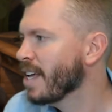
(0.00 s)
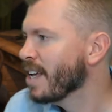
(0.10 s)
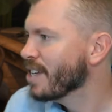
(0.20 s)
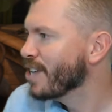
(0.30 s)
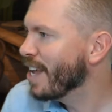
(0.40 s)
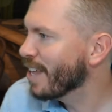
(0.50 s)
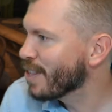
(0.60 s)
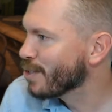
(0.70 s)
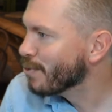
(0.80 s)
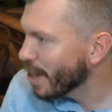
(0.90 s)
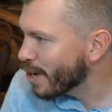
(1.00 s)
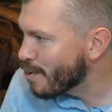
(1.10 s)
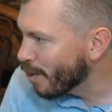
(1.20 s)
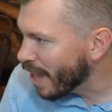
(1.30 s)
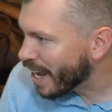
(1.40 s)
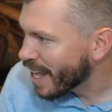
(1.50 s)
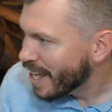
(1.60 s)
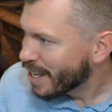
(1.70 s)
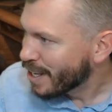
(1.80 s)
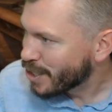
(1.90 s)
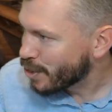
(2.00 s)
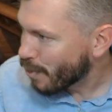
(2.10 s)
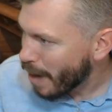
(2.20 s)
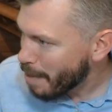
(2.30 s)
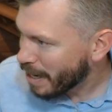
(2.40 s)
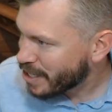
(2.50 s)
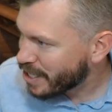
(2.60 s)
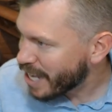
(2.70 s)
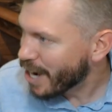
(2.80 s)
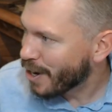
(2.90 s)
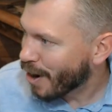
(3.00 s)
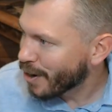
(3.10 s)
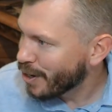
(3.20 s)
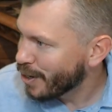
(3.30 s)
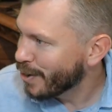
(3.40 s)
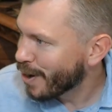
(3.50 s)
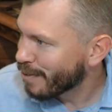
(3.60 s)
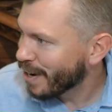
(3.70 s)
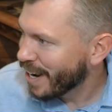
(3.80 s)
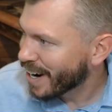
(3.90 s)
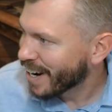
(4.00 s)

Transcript: So you get this really cool, like, ceramic centaur dude over here